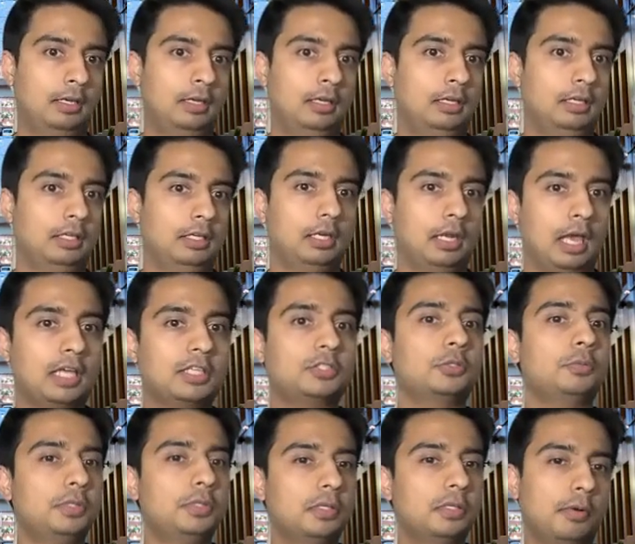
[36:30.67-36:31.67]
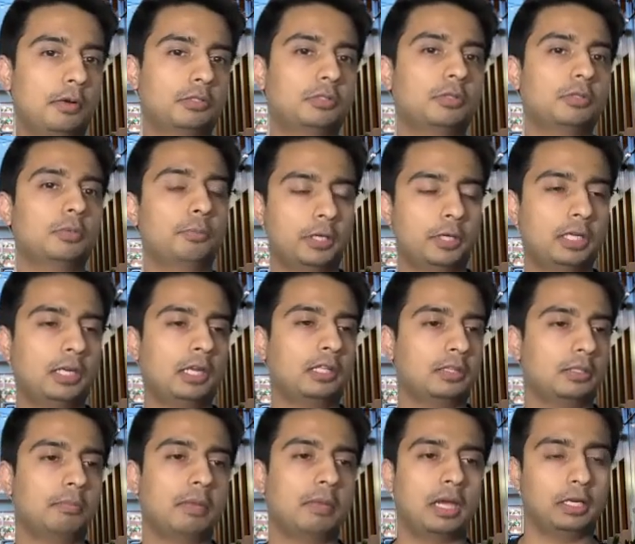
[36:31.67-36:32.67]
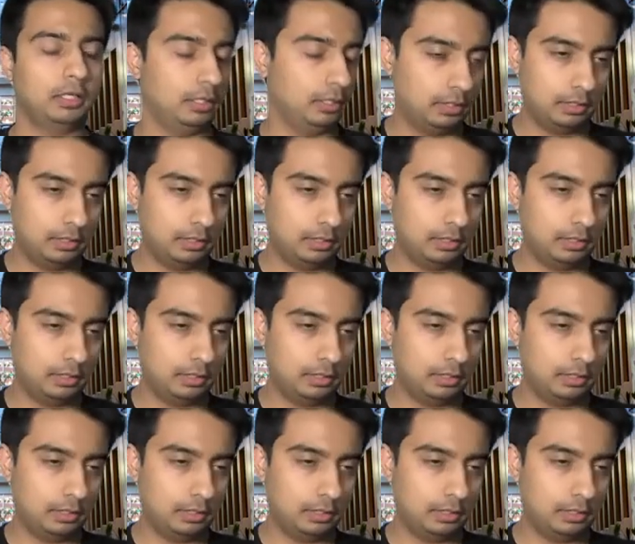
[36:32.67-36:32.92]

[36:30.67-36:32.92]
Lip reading: It has to be about the brain and the mind.